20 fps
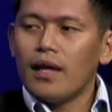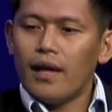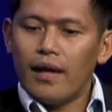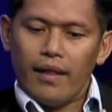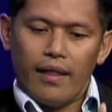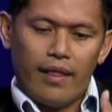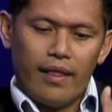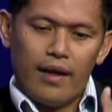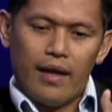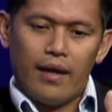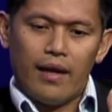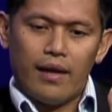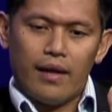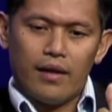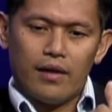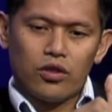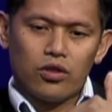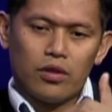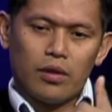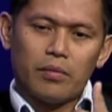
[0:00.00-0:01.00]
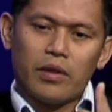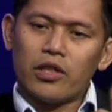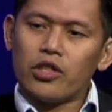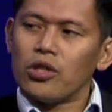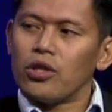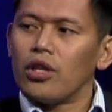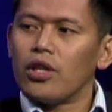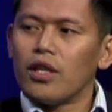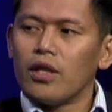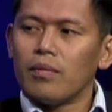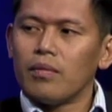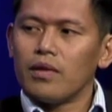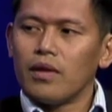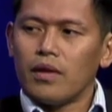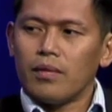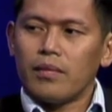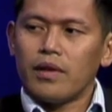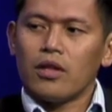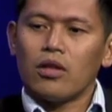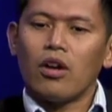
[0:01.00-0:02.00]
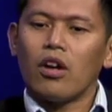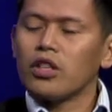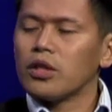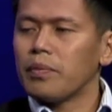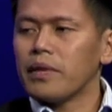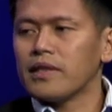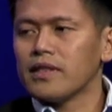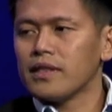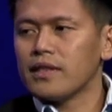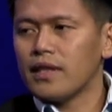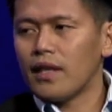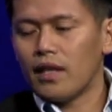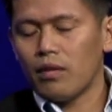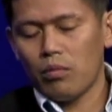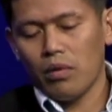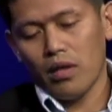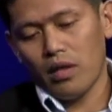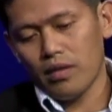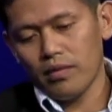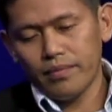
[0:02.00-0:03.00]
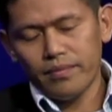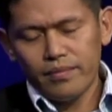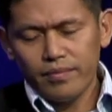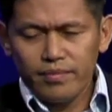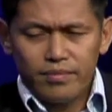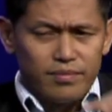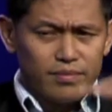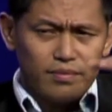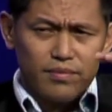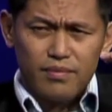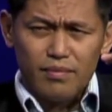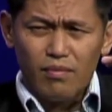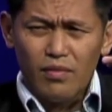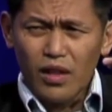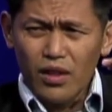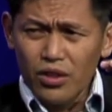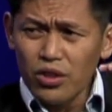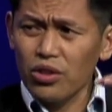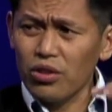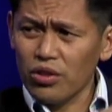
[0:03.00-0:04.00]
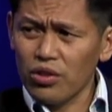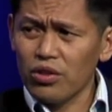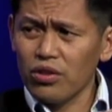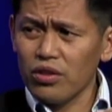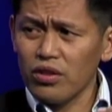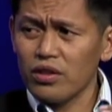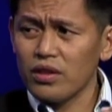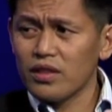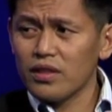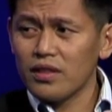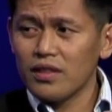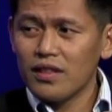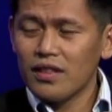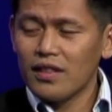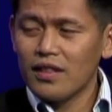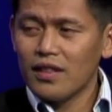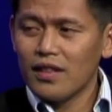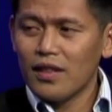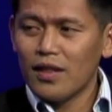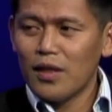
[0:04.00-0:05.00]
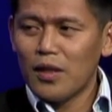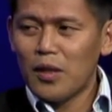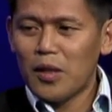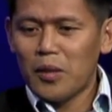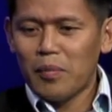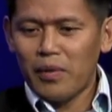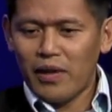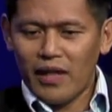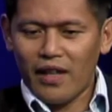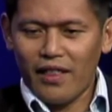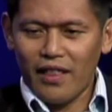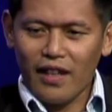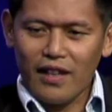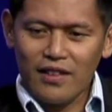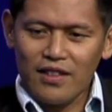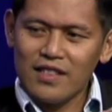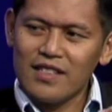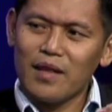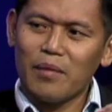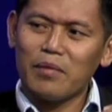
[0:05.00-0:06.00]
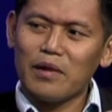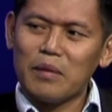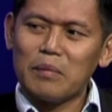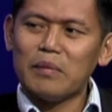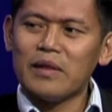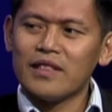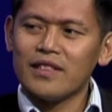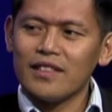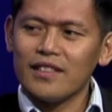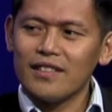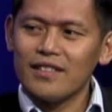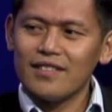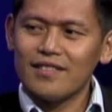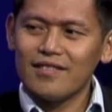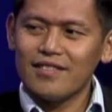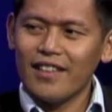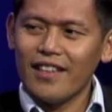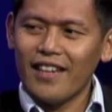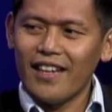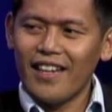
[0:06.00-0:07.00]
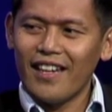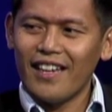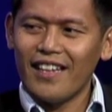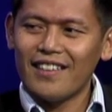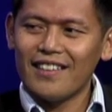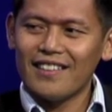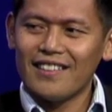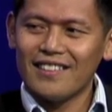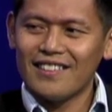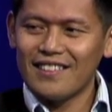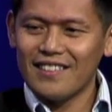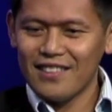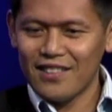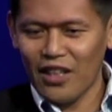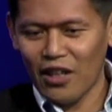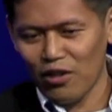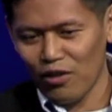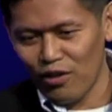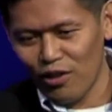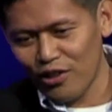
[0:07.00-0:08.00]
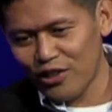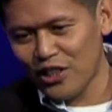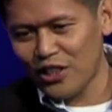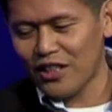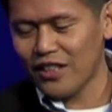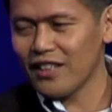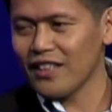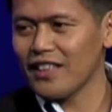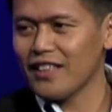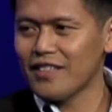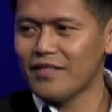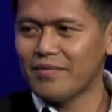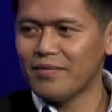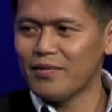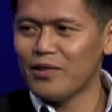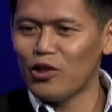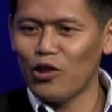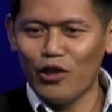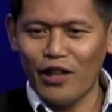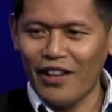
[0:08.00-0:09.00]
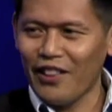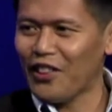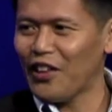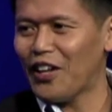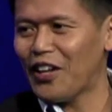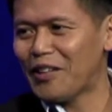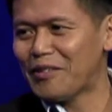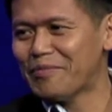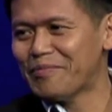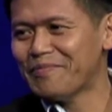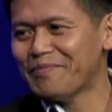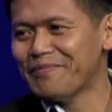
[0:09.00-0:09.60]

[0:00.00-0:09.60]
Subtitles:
And then during my journey, my coach basically said, well, you're good, but I think there's something missing. And psychologically, you're not there.